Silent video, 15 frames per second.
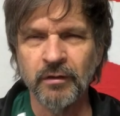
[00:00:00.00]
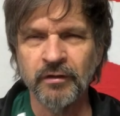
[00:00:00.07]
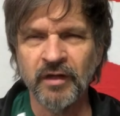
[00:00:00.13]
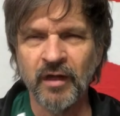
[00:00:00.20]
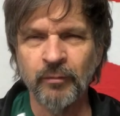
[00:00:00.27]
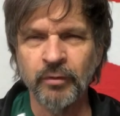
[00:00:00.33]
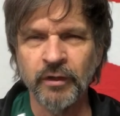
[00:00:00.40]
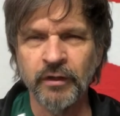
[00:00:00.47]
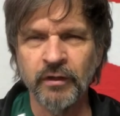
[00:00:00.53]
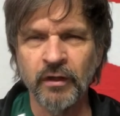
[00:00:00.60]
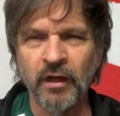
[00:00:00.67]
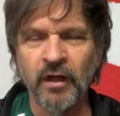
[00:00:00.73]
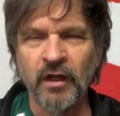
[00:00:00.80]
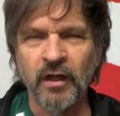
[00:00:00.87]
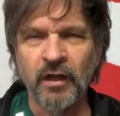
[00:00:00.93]
top player,
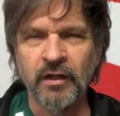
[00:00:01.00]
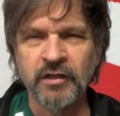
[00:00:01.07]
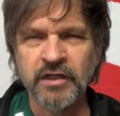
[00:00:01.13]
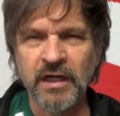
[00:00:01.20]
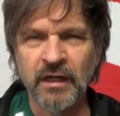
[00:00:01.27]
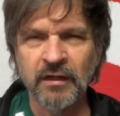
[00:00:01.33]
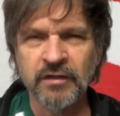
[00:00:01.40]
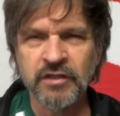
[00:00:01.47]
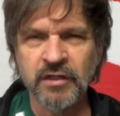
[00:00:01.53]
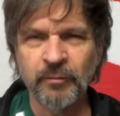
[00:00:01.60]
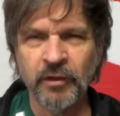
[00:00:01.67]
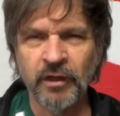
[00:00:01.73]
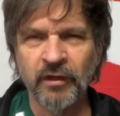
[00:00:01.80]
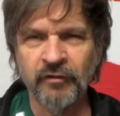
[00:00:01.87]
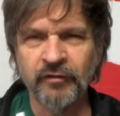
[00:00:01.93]
challenged him
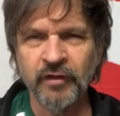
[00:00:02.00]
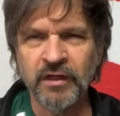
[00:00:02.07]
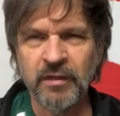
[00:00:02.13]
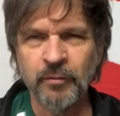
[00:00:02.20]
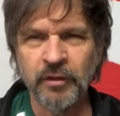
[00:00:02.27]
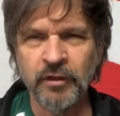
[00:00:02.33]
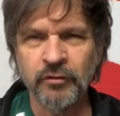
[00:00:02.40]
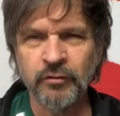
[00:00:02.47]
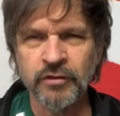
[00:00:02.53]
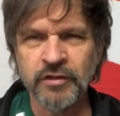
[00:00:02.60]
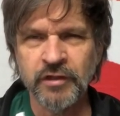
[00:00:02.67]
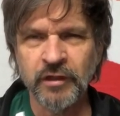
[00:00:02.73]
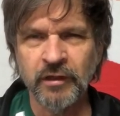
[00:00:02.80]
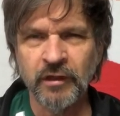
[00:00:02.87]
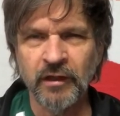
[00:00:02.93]
enough to keep it
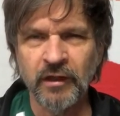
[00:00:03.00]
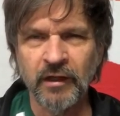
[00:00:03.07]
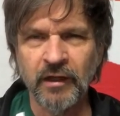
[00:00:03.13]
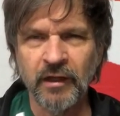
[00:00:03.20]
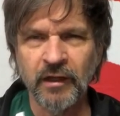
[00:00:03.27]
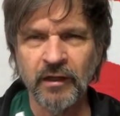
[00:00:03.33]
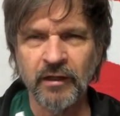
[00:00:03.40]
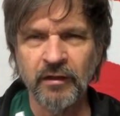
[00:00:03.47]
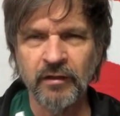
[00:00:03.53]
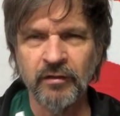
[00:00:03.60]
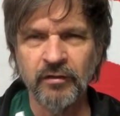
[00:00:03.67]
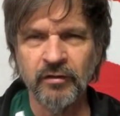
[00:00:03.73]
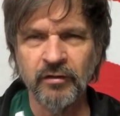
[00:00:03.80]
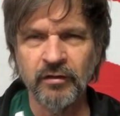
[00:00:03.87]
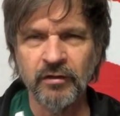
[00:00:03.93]
interesting,
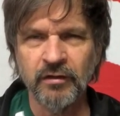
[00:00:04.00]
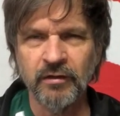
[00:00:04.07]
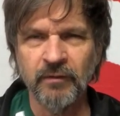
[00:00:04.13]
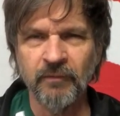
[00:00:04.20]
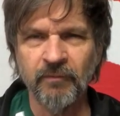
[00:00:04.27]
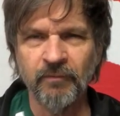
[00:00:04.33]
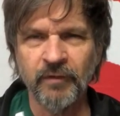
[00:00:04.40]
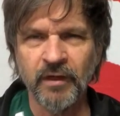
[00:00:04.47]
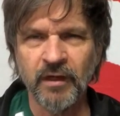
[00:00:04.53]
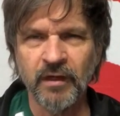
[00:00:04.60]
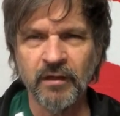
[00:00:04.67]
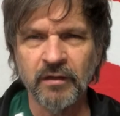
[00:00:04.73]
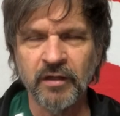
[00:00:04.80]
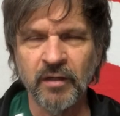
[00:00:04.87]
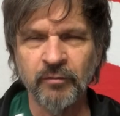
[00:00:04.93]
and
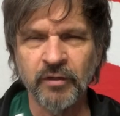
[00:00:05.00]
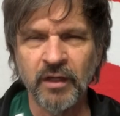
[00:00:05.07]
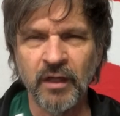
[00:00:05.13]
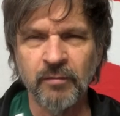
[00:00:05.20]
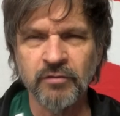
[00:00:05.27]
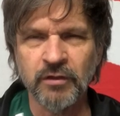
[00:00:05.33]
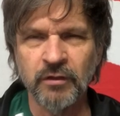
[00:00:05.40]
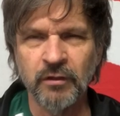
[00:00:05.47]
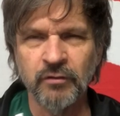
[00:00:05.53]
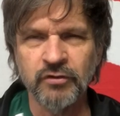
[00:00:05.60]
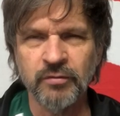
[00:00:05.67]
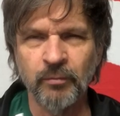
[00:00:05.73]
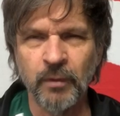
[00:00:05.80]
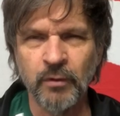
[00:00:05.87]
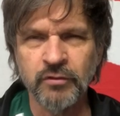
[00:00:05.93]
kept the games close
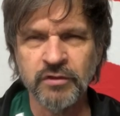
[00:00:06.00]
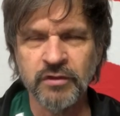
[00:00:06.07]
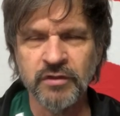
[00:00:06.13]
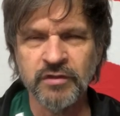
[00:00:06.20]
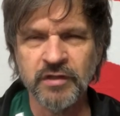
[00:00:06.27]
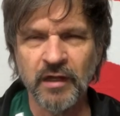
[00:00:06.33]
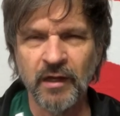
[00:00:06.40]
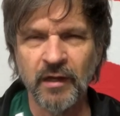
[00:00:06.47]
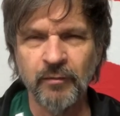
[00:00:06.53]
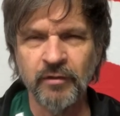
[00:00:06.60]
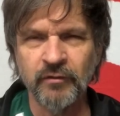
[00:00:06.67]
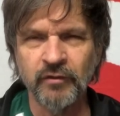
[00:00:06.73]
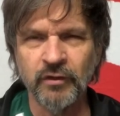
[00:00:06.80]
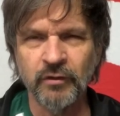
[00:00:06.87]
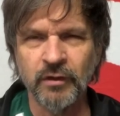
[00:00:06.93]
most of the time.
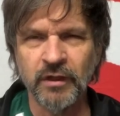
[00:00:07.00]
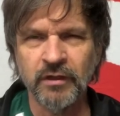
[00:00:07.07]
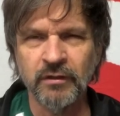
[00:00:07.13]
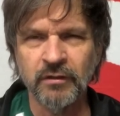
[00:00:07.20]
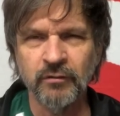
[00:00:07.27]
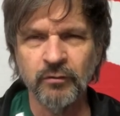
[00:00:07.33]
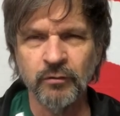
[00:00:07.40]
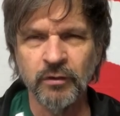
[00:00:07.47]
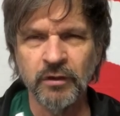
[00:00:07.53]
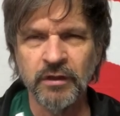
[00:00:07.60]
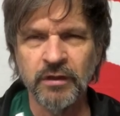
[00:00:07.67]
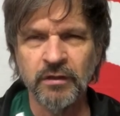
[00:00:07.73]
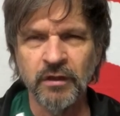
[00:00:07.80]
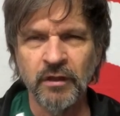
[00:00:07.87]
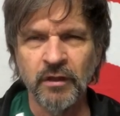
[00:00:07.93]
Even though I
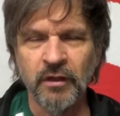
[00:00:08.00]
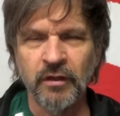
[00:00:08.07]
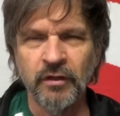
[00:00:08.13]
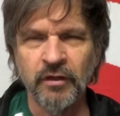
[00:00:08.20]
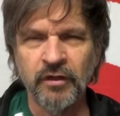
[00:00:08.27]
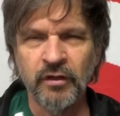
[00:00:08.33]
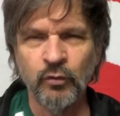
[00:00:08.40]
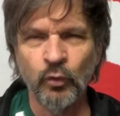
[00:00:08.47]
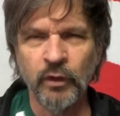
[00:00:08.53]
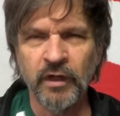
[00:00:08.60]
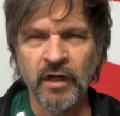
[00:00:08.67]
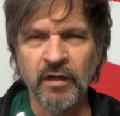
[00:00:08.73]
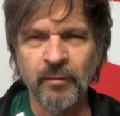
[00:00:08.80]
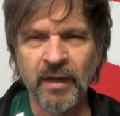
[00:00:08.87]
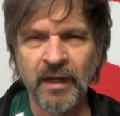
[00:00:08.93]
really didn't win
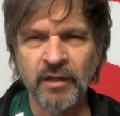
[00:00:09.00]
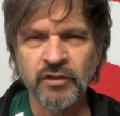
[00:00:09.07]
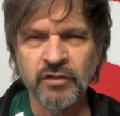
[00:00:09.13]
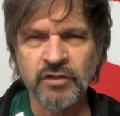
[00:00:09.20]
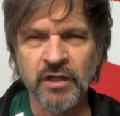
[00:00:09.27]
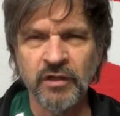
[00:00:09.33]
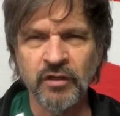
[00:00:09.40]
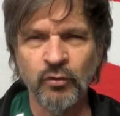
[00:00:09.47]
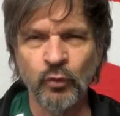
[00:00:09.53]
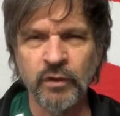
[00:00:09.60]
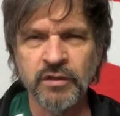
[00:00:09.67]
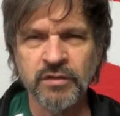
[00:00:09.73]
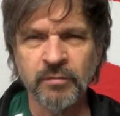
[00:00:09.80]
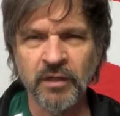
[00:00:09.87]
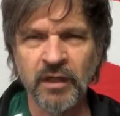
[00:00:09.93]
any matches, I did win
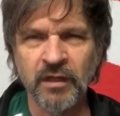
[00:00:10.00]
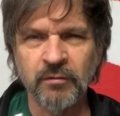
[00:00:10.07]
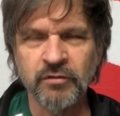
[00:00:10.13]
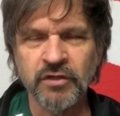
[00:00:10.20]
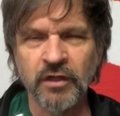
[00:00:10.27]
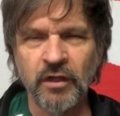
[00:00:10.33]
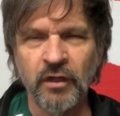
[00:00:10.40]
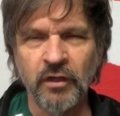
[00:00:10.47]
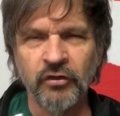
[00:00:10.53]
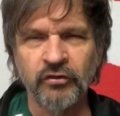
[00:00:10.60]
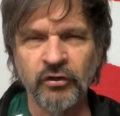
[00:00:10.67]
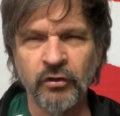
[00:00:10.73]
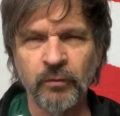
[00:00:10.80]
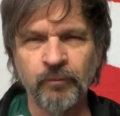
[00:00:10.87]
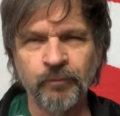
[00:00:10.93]
some games.
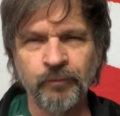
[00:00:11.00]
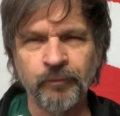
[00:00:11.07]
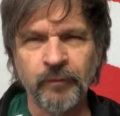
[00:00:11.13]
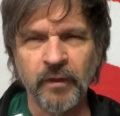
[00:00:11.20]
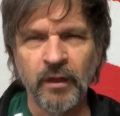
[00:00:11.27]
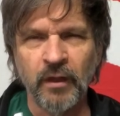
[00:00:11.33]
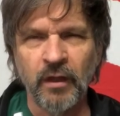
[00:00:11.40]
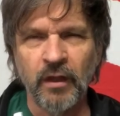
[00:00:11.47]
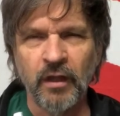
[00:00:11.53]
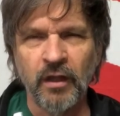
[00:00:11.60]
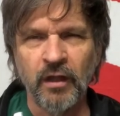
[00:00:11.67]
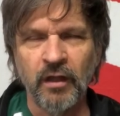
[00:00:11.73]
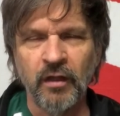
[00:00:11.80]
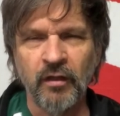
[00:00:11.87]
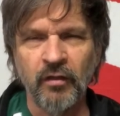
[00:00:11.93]
So
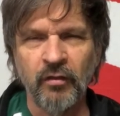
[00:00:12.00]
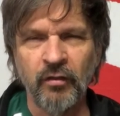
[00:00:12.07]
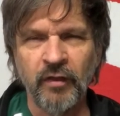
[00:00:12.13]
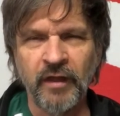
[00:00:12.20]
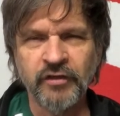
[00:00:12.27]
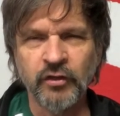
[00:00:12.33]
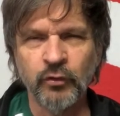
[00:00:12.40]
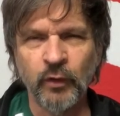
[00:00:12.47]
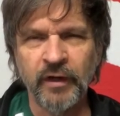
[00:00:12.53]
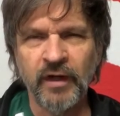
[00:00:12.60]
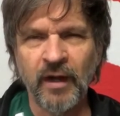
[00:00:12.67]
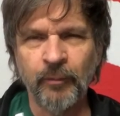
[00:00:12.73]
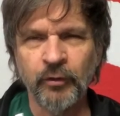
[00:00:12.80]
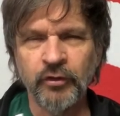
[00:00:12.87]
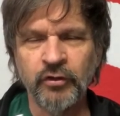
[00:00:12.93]
that's a great
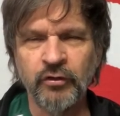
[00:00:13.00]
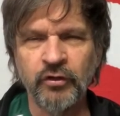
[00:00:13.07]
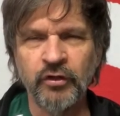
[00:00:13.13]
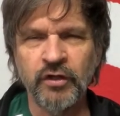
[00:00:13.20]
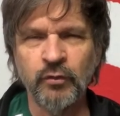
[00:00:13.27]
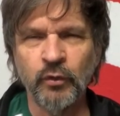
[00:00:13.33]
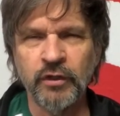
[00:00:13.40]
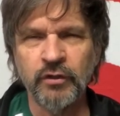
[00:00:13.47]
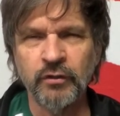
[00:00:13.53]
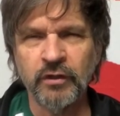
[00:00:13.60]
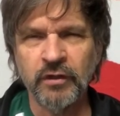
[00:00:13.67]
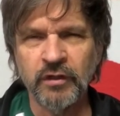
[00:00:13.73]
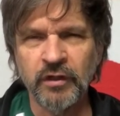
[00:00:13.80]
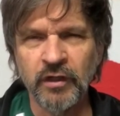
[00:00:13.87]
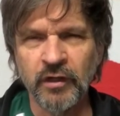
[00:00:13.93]
opportunity when you
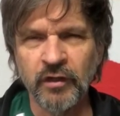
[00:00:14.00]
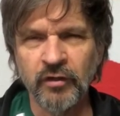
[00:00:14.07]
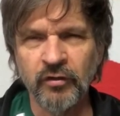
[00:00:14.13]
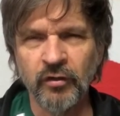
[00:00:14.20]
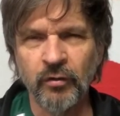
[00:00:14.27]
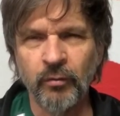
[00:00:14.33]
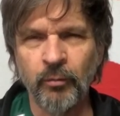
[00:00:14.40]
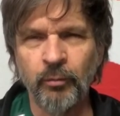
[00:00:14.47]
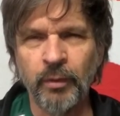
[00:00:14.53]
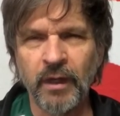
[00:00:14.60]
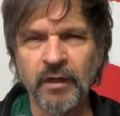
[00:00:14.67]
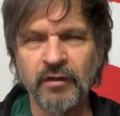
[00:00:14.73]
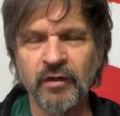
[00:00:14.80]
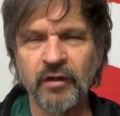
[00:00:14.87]
can get it, but